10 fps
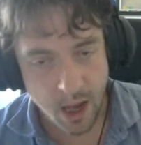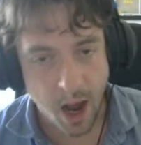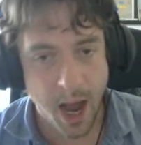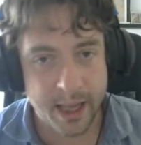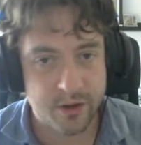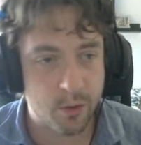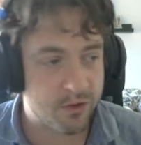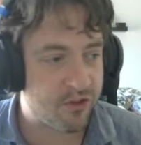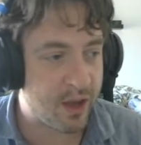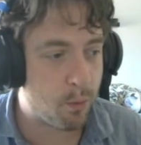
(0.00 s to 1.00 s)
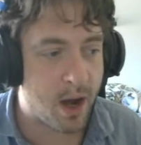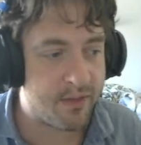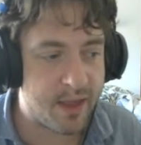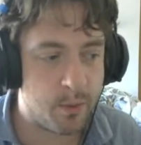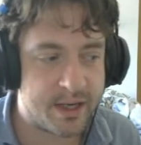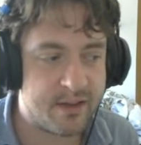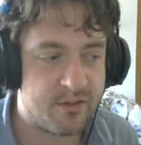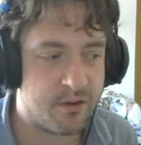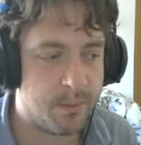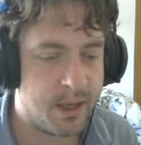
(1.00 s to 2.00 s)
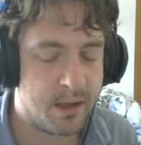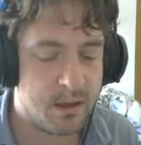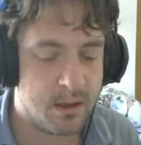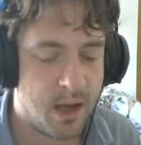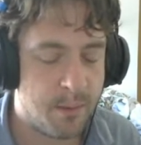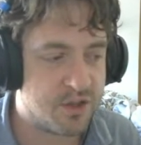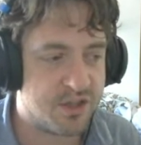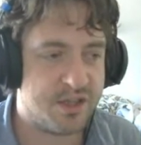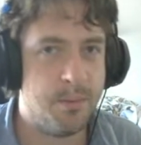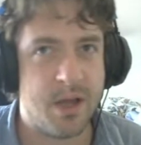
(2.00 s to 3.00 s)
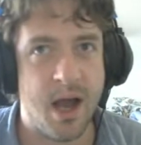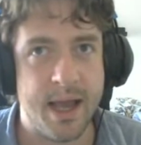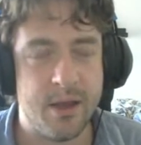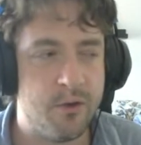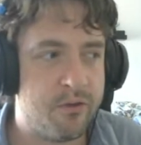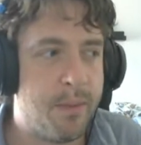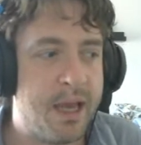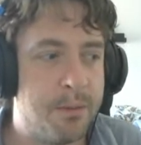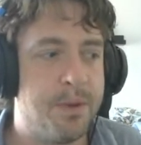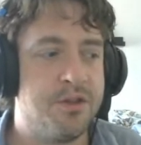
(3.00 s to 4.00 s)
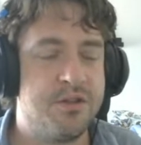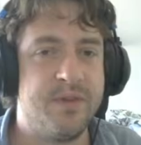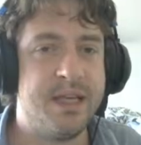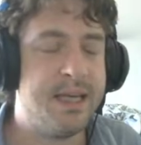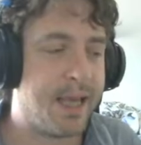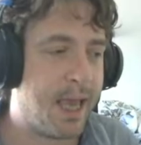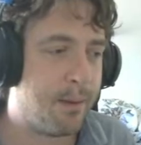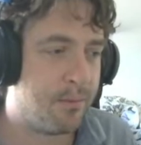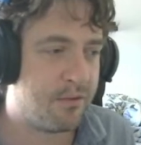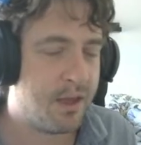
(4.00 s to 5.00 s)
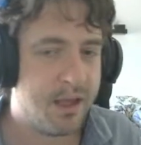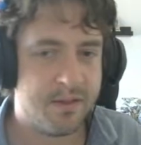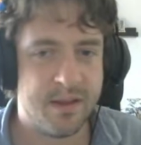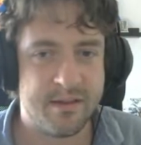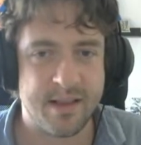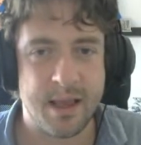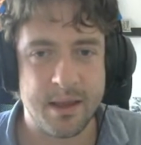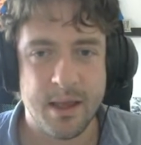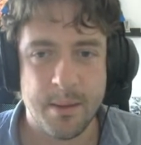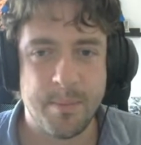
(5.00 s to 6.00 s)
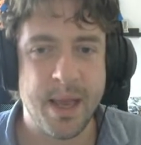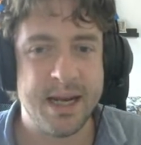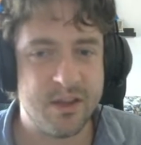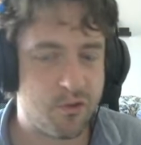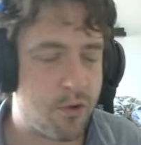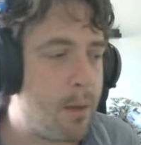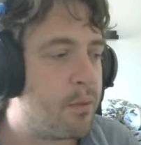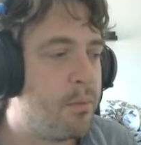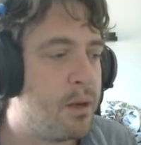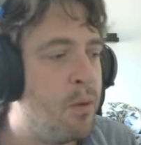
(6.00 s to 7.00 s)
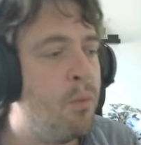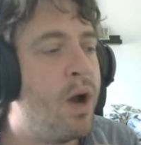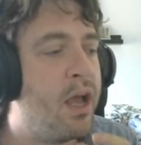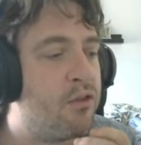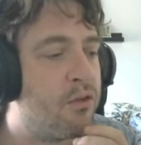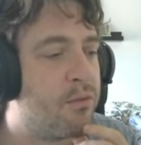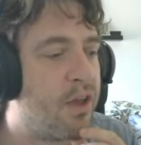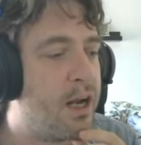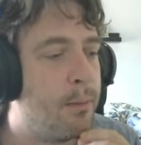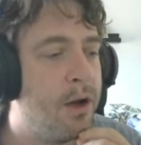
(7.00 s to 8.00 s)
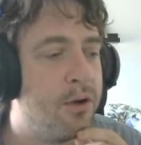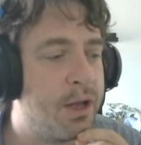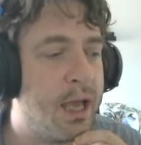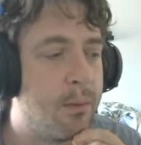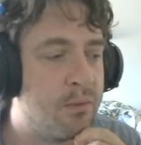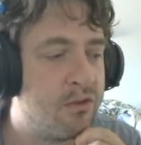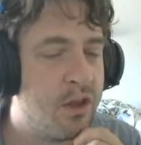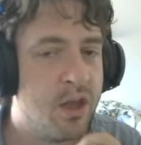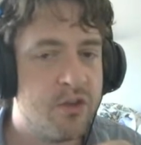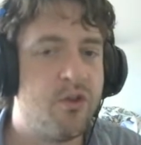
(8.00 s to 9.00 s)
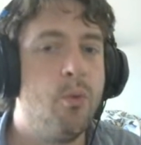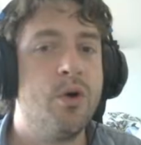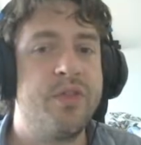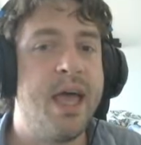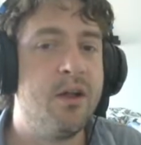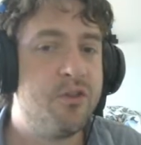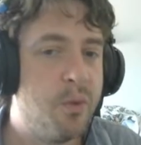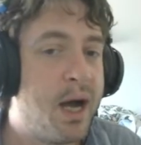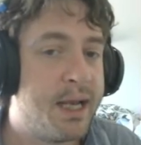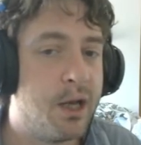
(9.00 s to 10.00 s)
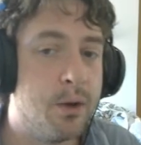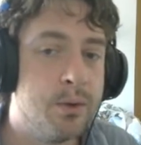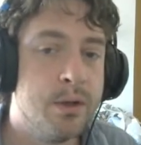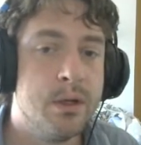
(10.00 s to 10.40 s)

I don't see why they would listen to me. I'm just some guy who's made a bunch of indie games that has like barely scraped minimum wage from selling my own games. So what the hell do I know?